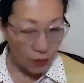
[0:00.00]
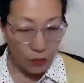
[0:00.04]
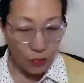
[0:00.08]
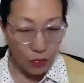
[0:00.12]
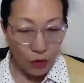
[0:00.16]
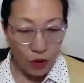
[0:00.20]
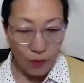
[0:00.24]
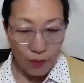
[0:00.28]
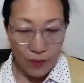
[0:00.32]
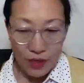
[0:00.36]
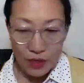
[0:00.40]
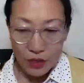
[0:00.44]

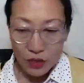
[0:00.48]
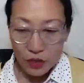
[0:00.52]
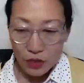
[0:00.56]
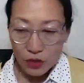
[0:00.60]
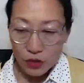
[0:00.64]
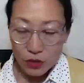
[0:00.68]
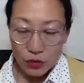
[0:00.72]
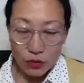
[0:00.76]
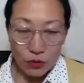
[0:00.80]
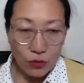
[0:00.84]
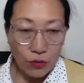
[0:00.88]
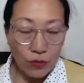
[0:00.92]
promise
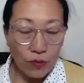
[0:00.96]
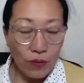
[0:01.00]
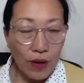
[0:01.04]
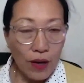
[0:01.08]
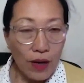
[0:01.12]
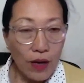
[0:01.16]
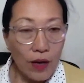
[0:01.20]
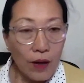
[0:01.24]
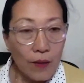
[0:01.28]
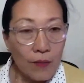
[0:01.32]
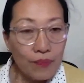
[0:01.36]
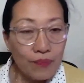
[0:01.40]
to
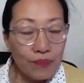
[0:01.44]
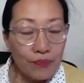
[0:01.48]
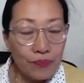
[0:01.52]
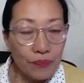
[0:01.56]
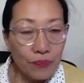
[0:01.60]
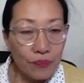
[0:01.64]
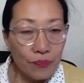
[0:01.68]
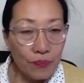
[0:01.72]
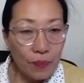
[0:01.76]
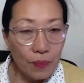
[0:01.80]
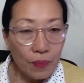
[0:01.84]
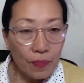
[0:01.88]

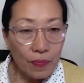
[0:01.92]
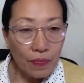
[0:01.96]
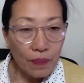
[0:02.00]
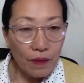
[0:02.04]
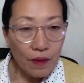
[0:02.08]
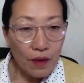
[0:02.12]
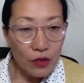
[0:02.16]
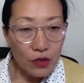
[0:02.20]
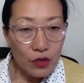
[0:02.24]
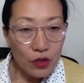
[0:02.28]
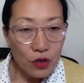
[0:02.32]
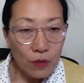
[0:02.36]

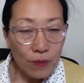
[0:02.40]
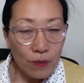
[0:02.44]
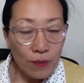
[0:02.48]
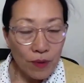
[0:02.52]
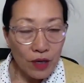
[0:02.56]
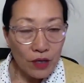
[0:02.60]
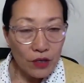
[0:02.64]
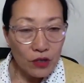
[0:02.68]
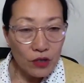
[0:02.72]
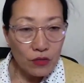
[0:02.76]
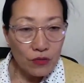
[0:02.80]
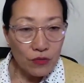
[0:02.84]

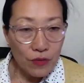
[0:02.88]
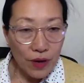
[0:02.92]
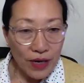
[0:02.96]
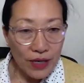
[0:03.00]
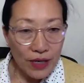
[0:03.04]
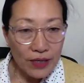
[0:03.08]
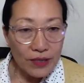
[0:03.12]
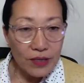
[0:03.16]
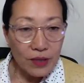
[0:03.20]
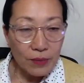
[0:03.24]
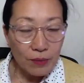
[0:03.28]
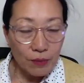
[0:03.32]
Dolma to
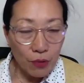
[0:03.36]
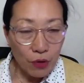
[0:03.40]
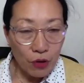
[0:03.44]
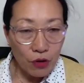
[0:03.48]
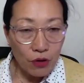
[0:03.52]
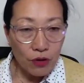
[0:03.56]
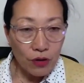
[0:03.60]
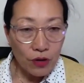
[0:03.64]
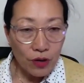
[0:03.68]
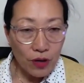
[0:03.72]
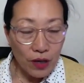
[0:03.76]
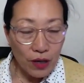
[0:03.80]
write a
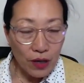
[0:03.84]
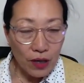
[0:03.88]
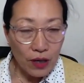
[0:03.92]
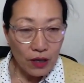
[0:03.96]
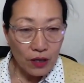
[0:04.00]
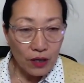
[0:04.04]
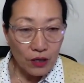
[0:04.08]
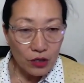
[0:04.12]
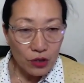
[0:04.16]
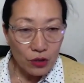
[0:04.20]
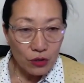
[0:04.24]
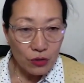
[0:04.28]
book
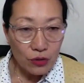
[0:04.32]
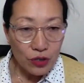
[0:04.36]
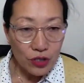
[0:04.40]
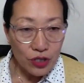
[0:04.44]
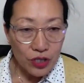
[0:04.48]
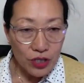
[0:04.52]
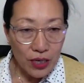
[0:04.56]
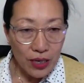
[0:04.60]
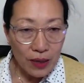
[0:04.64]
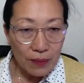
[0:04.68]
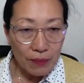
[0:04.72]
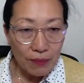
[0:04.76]
took
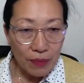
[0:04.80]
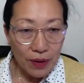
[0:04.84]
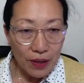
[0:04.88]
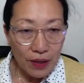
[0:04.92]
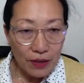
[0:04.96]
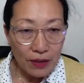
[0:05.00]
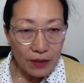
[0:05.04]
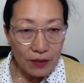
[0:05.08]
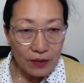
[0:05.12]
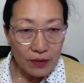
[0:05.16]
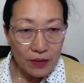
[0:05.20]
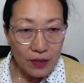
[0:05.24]
shape,
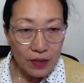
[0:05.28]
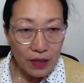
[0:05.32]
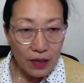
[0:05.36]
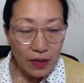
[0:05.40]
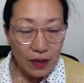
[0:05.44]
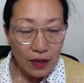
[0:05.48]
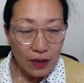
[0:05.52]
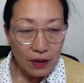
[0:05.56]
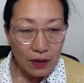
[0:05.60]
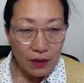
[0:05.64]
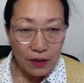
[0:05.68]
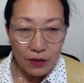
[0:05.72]
and
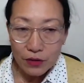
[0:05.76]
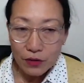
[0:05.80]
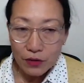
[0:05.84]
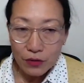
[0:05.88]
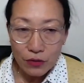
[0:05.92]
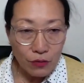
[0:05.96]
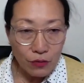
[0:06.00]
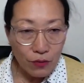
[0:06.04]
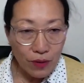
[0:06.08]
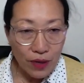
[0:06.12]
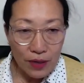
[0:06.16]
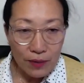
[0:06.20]

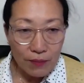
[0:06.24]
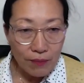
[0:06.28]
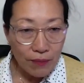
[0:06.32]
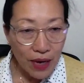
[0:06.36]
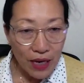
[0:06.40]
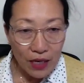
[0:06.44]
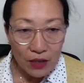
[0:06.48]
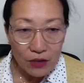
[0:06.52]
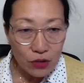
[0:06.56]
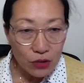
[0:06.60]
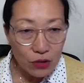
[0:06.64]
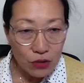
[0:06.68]
you went
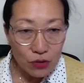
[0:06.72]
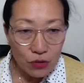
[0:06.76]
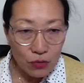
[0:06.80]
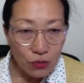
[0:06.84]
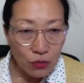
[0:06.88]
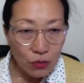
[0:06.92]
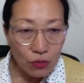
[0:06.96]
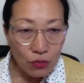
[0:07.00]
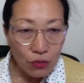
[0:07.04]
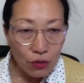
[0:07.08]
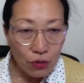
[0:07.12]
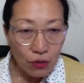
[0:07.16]
back to
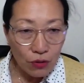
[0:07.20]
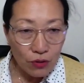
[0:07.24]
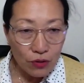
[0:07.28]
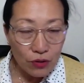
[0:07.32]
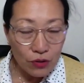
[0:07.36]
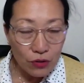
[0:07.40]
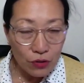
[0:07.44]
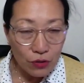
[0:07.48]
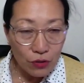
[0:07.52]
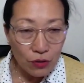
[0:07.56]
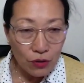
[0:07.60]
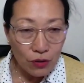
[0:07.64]
school
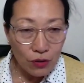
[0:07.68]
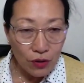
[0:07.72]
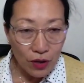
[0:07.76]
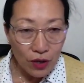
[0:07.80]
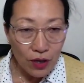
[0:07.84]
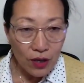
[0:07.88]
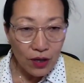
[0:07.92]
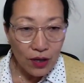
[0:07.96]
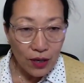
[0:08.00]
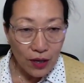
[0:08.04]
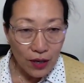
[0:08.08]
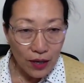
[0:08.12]
also
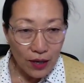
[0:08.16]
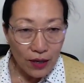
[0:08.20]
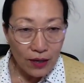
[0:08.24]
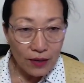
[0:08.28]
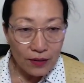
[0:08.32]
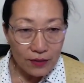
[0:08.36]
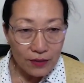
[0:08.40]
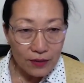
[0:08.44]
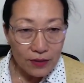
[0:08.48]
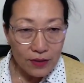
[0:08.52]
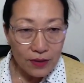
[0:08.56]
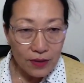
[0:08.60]

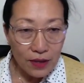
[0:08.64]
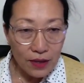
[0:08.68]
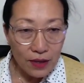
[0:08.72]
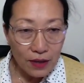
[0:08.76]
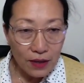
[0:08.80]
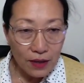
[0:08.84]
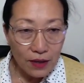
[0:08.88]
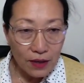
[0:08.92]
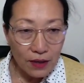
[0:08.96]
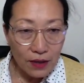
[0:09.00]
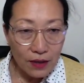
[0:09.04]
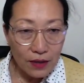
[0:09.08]
and
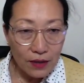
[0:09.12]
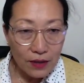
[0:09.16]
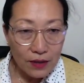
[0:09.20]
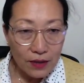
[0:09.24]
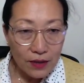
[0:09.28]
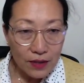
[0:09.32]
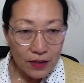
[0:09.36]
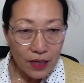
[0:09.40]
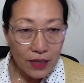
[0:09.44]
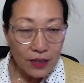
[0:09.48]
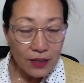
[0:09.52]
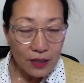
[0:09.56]

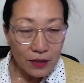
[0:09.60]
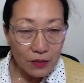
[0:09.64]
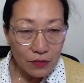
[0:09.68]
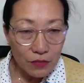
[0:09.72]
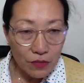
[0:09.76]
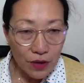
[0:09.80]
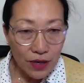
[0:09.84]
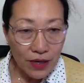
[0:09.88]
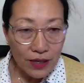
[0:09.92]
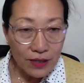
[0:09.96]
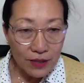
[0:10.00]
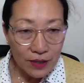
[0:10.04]

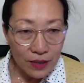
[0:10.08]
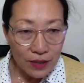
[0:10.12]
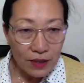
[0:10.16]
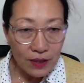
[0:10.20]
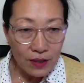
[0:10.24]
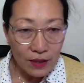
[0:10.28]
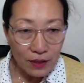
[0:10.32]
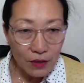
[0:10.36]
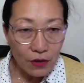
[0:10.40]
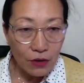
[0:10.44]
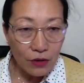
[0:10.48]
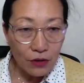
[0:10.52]
started
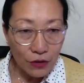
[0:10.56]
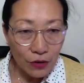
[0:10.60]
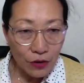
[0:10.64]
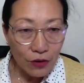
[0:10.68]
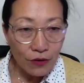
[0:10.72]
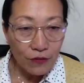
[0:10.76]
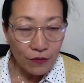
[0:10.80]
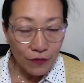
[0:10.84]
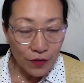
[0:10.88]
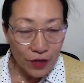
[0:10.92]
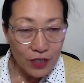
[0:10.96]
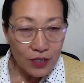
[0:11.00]
writing on
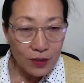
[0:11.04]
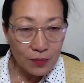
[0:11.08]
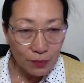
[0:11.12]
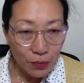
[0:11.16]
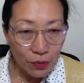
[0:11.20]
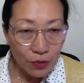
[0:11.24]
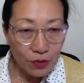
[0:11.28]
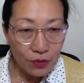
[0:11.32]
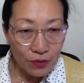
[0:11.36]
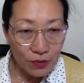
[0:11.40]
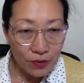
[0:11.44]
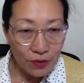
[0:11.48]
your first
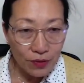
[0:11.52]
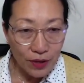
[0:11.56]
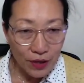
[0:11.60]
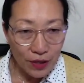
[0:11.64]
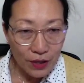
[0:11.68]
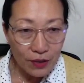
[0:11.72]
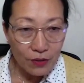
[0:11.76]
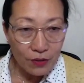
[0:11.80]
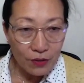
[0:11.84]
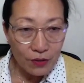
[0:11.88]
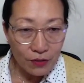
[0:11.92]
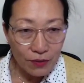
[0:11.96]
book.
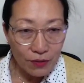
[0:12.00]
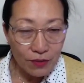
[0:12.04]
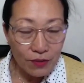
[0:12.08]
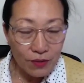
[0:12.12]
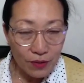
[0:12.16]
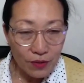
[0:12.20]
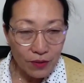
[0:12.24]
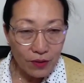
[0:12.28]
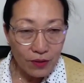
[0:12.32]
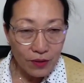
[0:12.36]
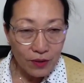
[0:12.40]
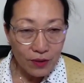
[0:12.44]
Can you
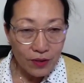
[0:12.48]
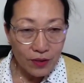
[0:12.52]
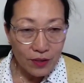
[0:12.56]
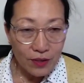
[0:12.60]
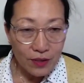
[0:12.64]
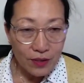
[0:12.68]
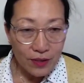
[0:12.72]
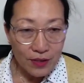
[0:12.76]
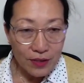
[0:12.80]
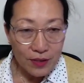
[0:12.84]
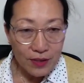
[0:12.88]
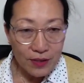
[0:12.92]

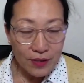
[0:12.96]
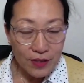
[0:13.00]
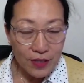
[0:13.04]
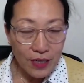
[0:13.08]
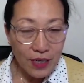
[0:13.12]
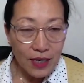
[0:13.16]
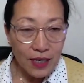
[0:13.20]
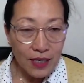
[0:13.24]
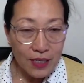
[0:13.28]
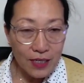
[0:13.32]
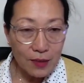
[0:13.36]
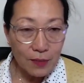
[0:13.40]

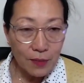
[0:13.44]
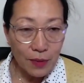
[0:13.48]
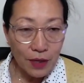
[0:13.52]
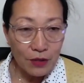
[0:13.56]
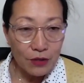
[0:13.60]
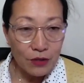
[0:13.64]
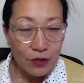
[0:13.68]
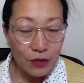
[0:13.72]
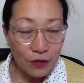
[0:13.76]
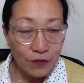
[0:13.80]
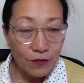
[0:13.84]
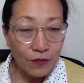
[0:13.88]
tell us
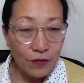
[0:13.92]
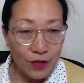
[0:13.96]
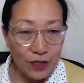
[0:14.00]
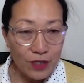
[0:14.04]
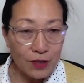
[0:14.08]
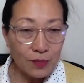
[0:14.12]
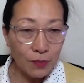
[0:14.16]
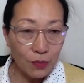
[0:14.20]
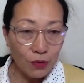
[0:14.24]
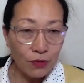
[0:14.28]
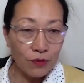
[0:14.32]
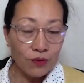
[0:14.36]
about your
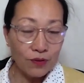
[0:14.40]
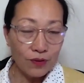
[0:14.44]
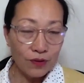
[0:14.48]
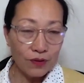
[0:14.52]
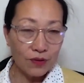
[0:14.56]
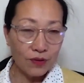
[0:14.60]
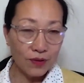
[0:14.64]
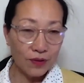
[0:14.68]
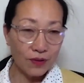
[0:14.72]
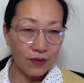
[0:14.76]
first book?